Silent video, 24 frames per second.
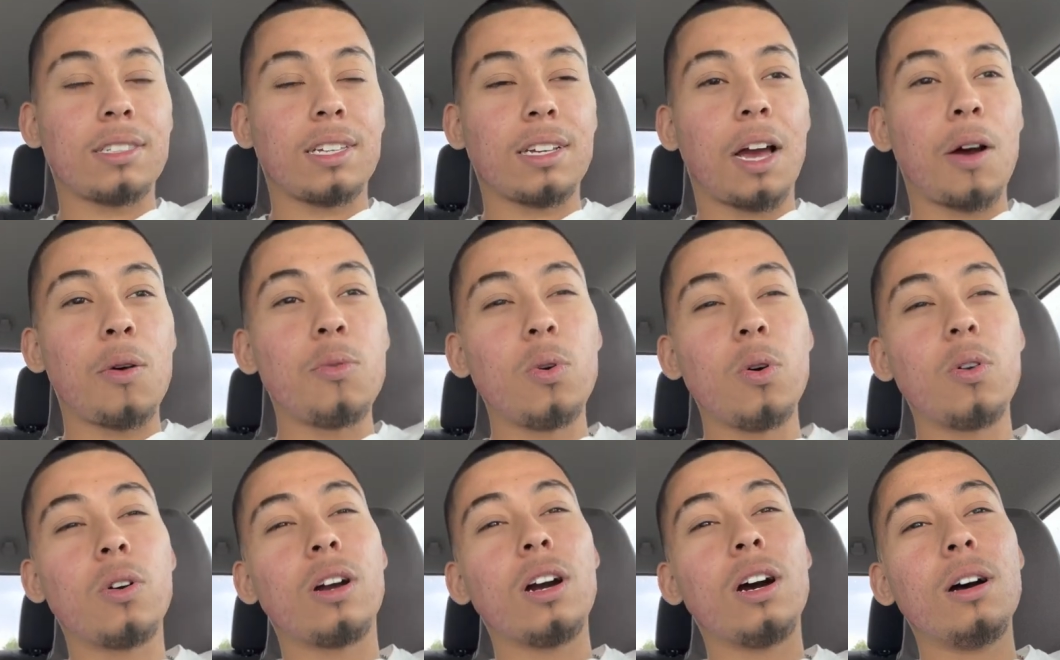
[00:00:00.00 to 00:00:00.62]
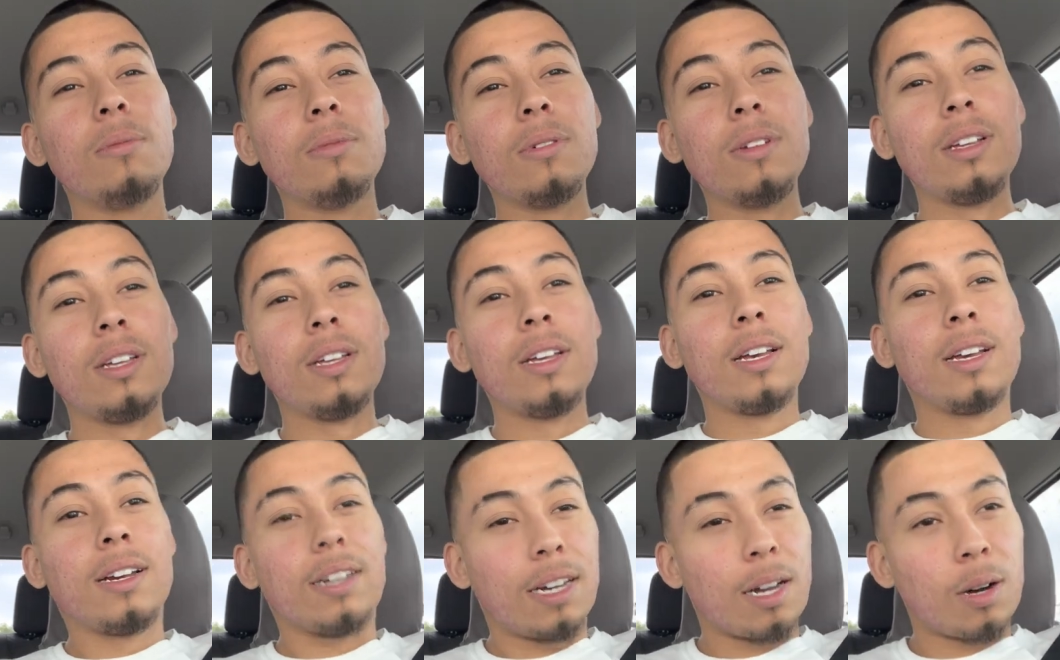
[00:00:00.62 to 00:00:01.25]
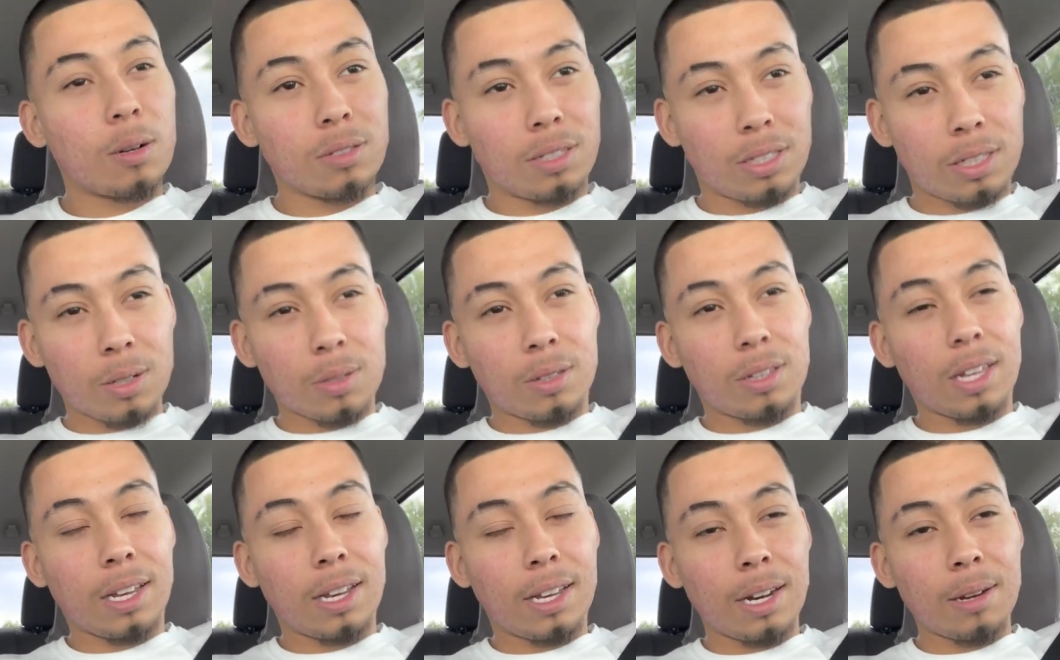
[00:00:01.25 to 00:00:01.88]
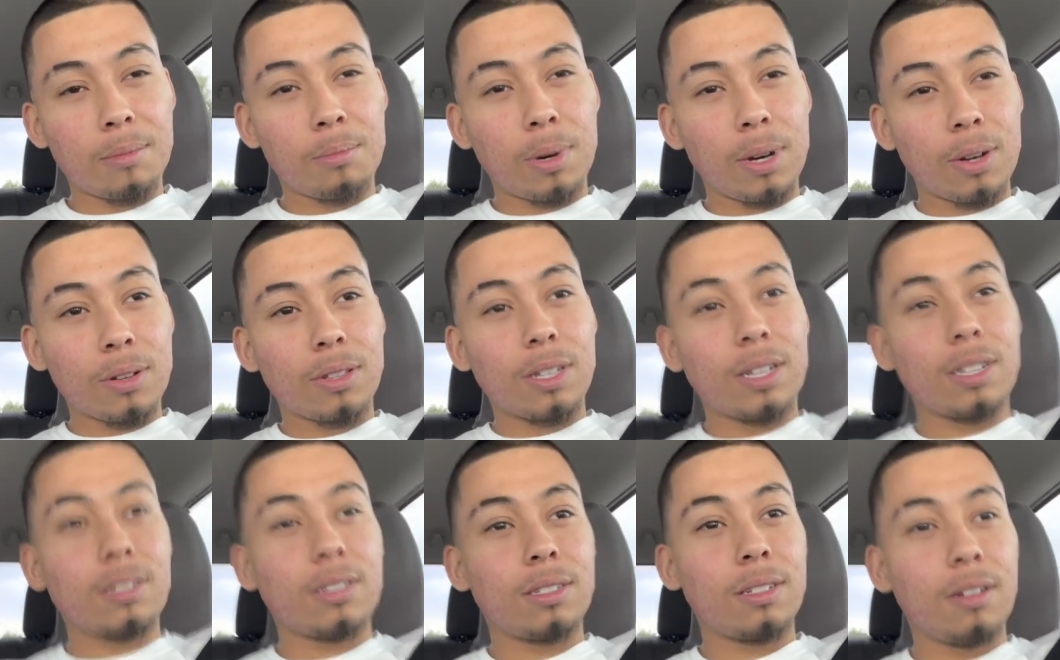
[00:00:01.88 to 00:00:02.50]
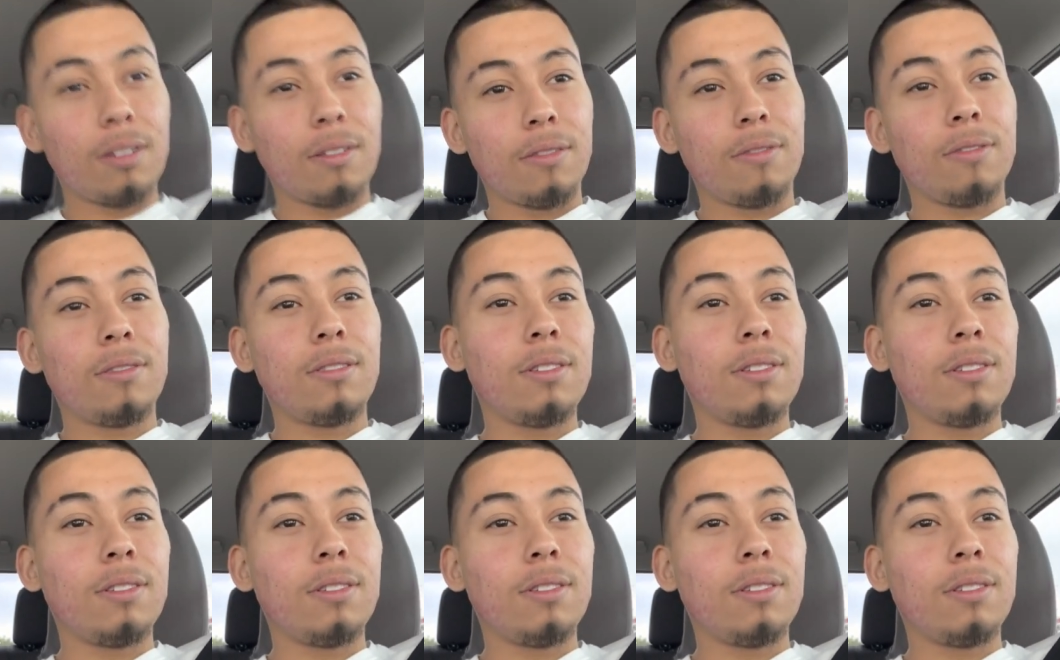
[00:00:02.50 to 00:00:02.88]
Like, I woke up and I was still thinking about that stuff.